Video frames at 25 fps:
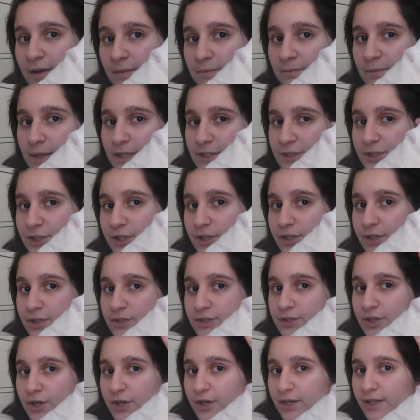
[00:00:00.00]
make sure you're
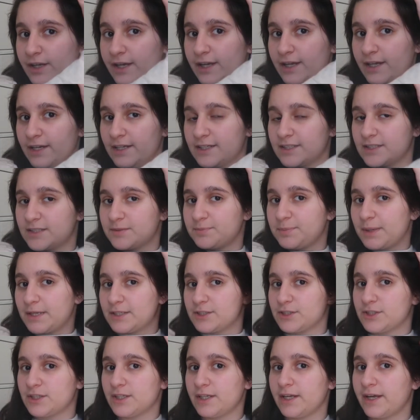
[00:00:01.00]
turning it,
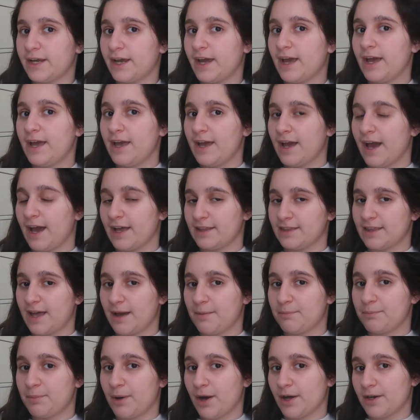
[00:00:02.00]
especially at
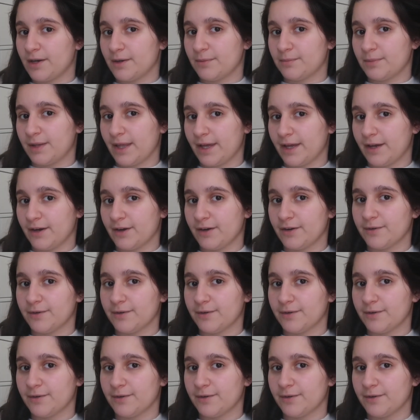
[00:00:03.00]
that bottom layer.